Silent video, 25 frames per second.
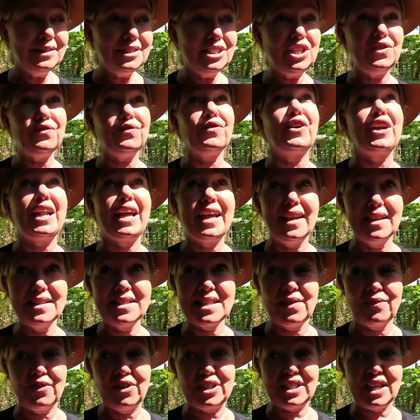different
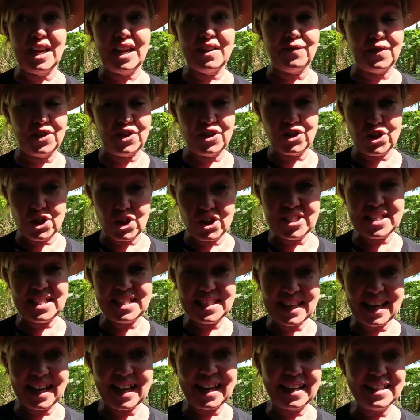eggs every day for 30
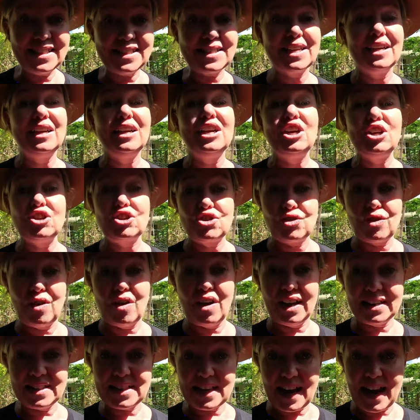days
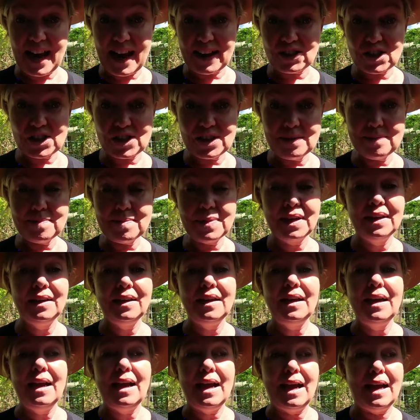trying to hatch them.
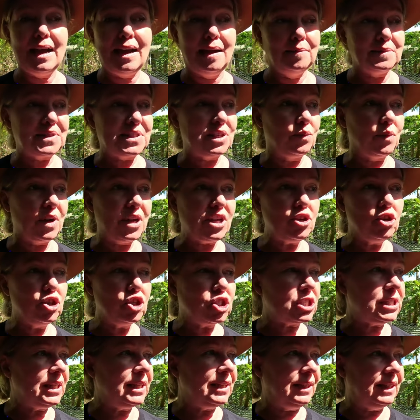Um, so we
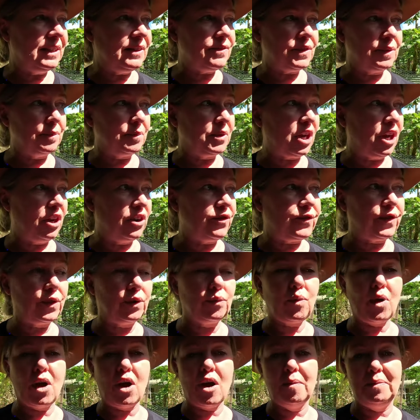usually leave them go for
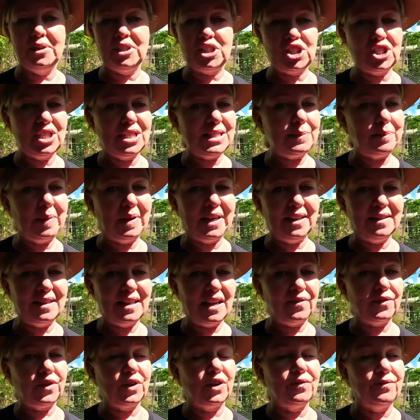a while, but she's been in
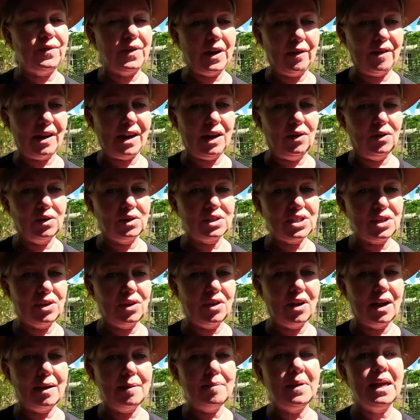there for a very long
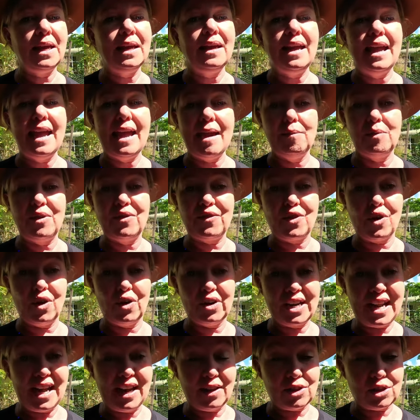time. And we've
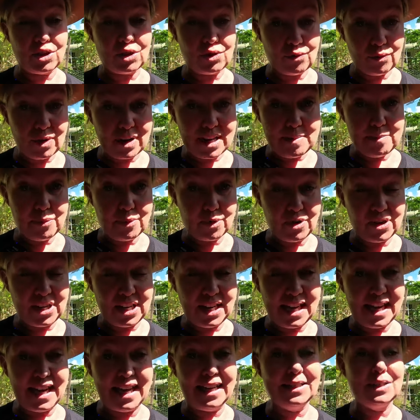got now three
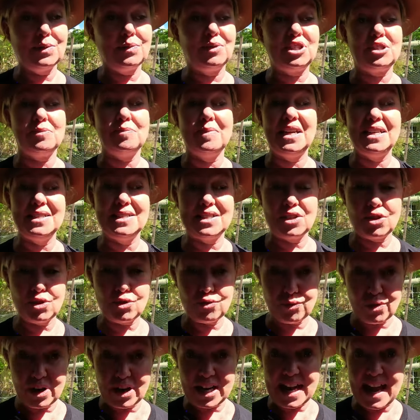brooding hens, which means
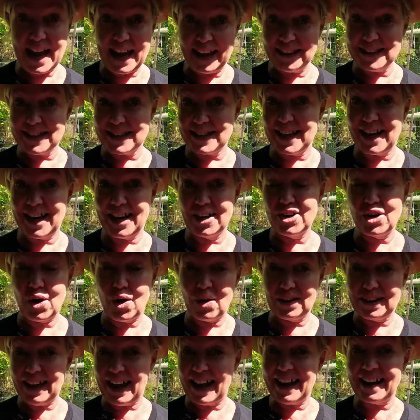three hens that are
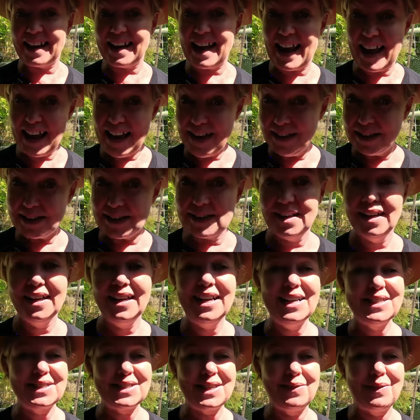not laying eggs.
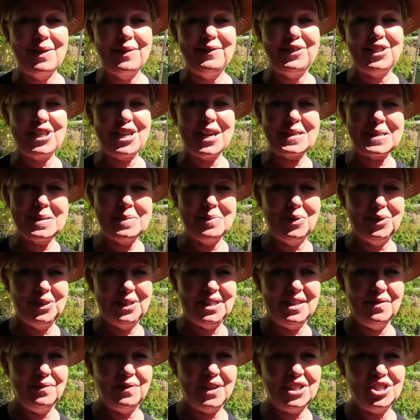So we've chucked them all
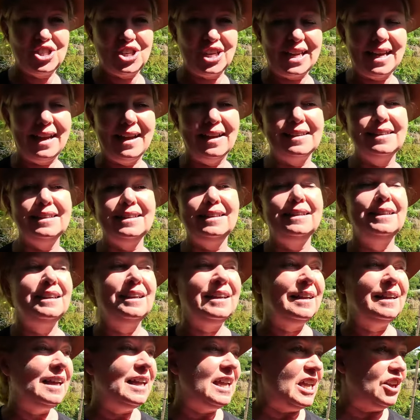in the veggie garden.
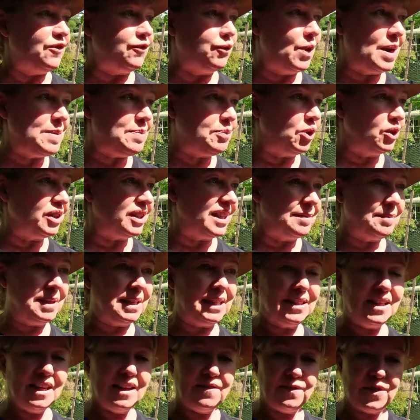If we put them
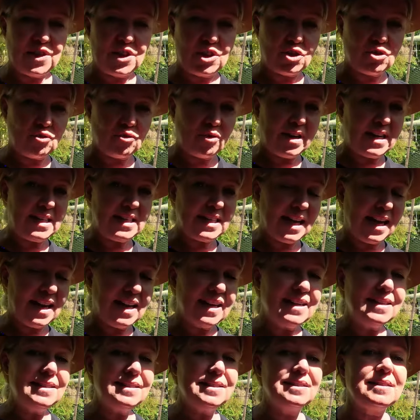in there for three
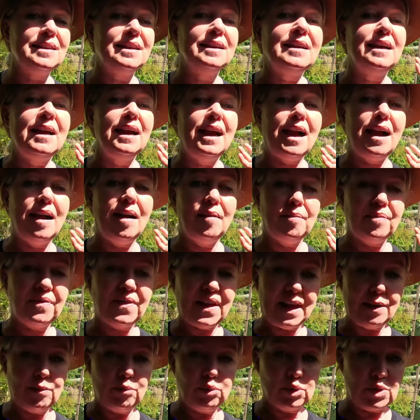days, um,
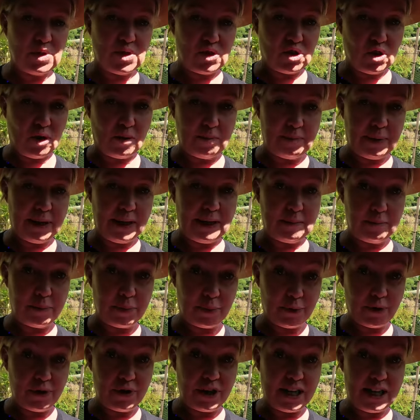they will stop being
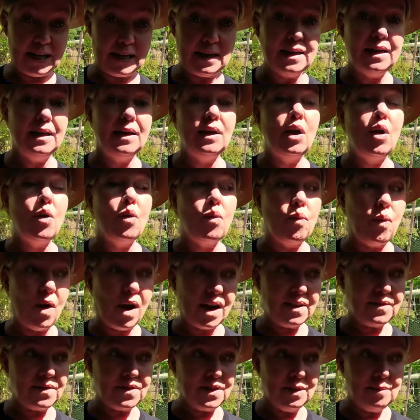broody.
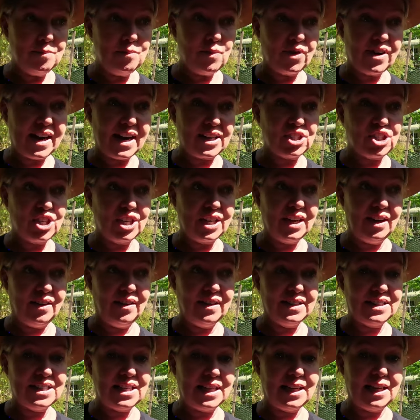One of them we're actually
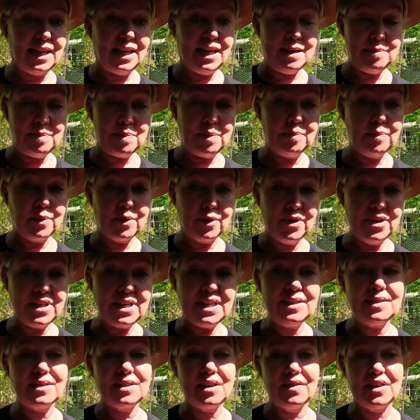going to keep
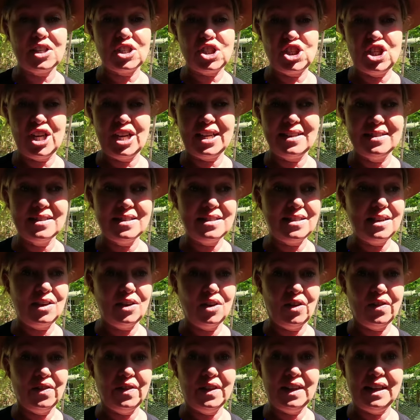broody so that she can sit
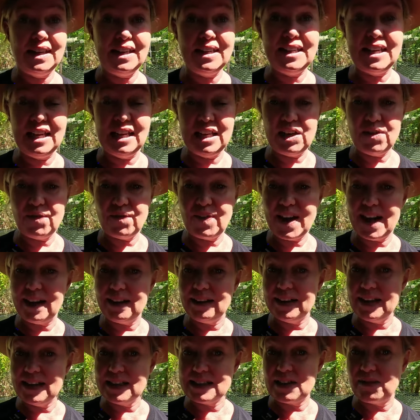on the guinea
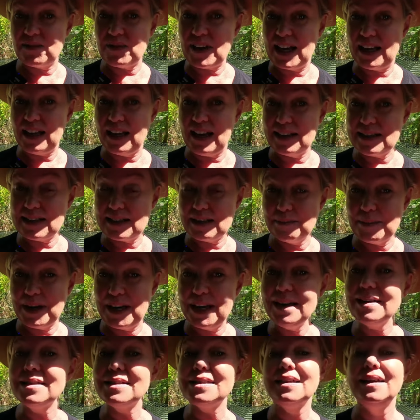fowl eggs if they lay some
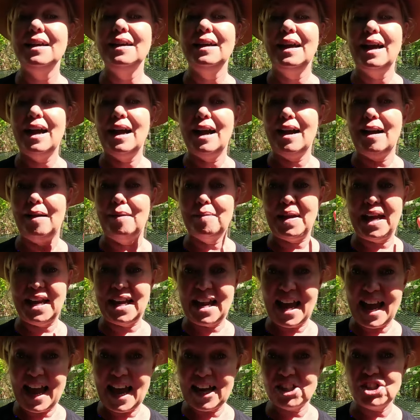eggs um,
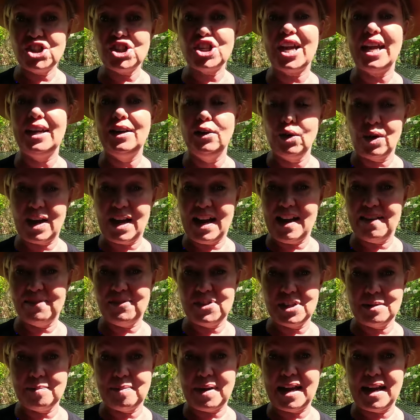and hatch and look after the